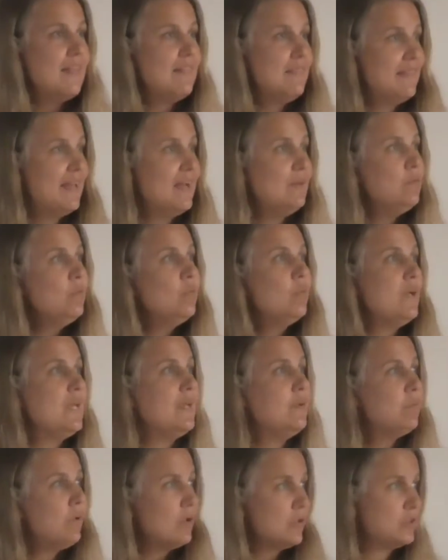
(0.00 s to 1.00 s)
And then
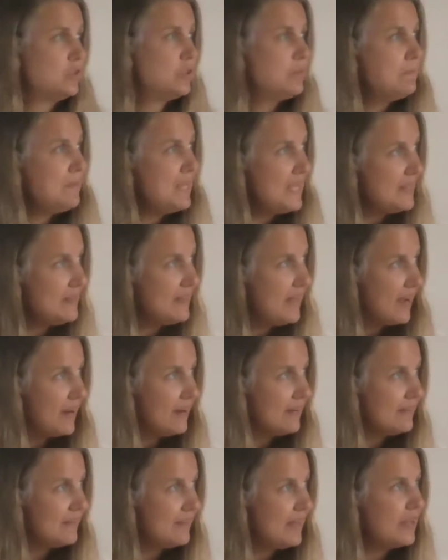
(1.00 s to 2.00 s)
we want to be
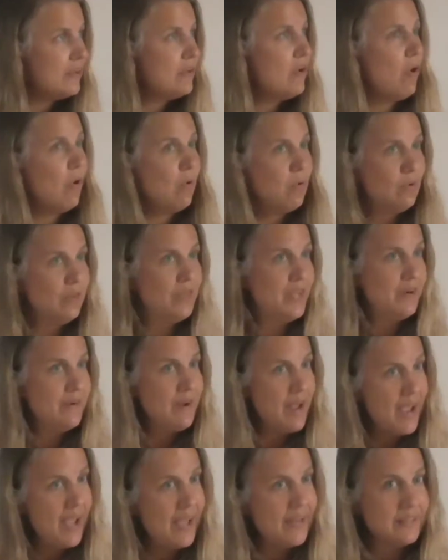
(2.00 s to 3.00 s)
there and hold their
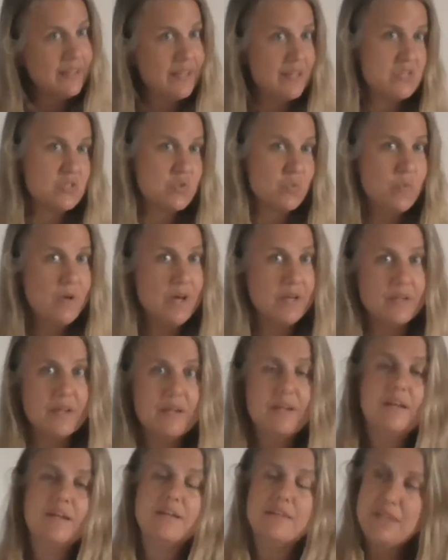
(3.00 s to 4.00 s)
hand. Guess what?
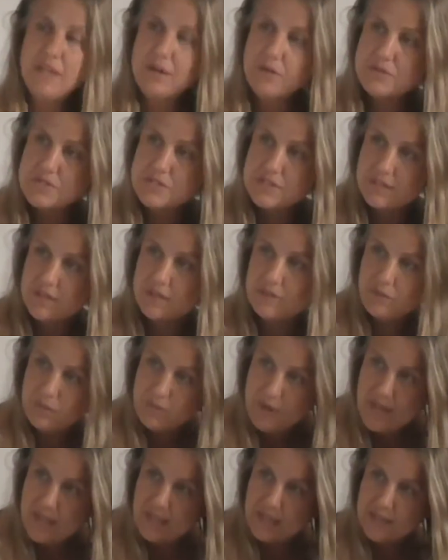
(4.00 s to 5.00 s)
There is another
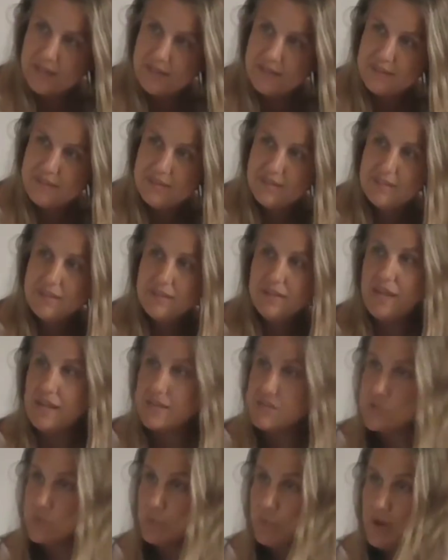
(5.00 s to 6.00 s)
way.
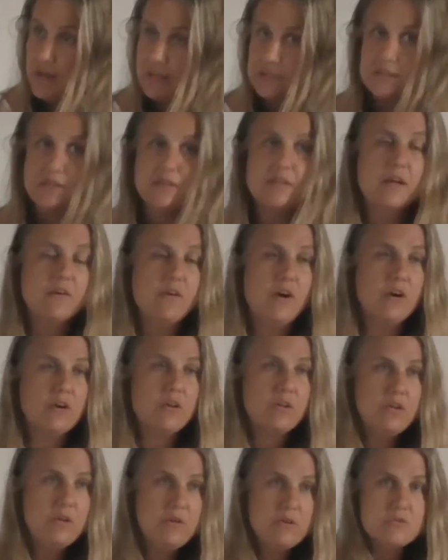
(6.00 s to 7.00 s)
Guess what? There are
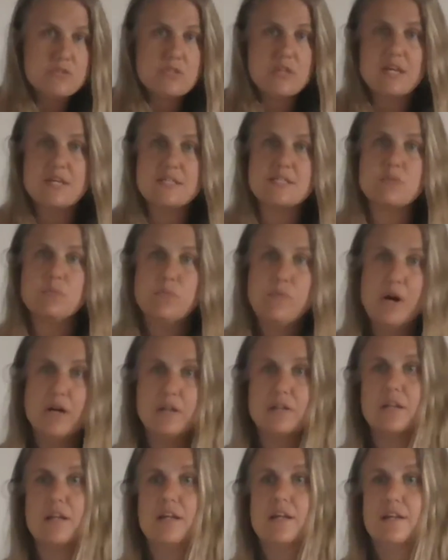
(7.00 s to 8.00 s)
cures. Guess
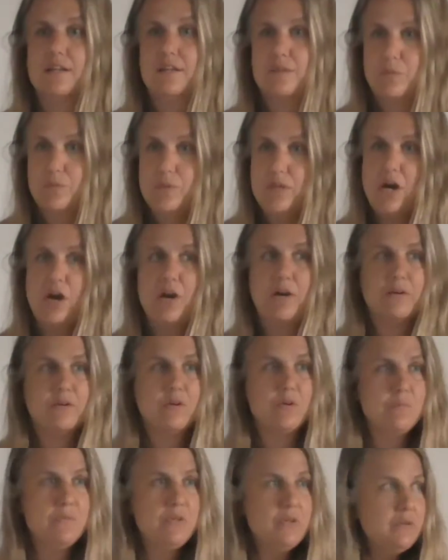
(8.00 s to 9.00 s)
what? We are a
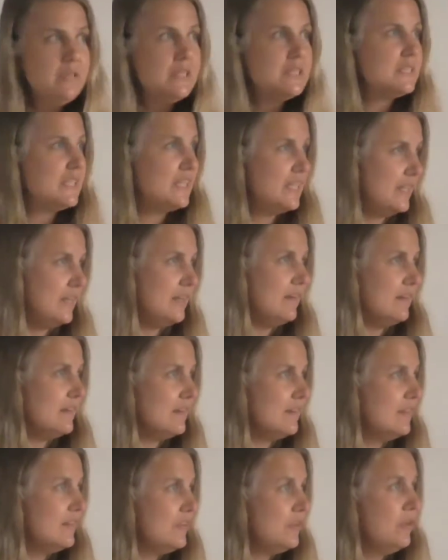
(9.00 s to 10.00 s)
community
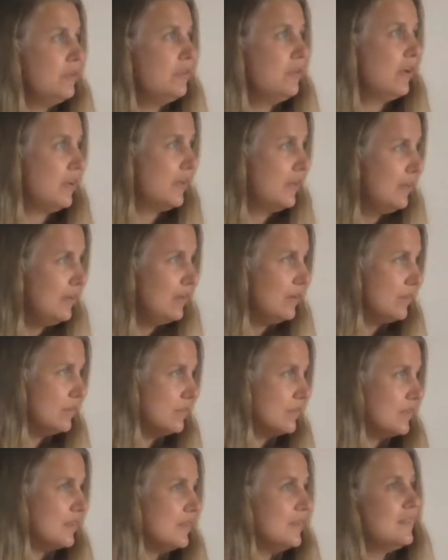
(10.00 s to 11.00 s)
here. You're not
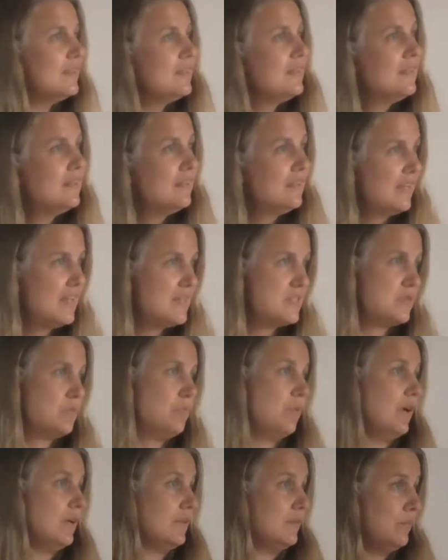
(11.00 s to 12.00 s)
alone.
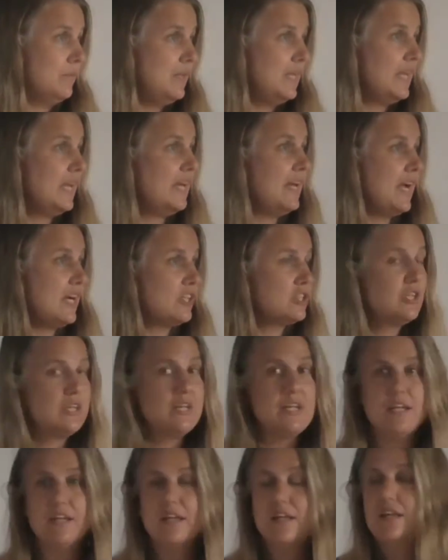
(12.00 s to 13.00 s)
Guess what? We can
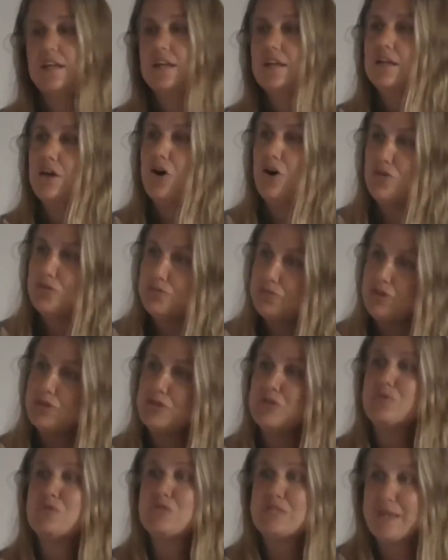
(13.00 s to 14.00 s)
actually offer
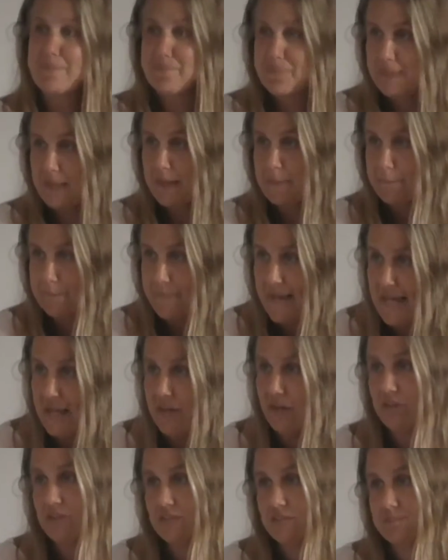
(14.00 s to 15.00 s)
you something
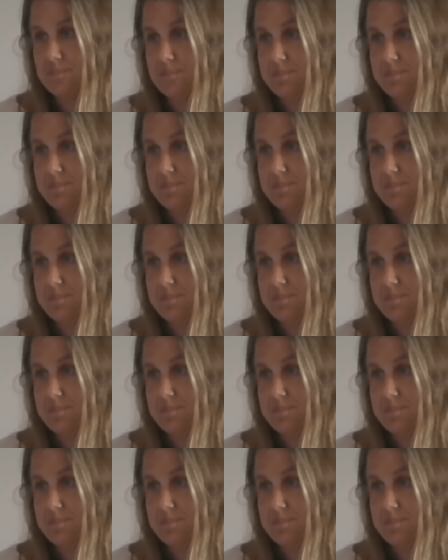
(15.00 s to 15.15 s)
better.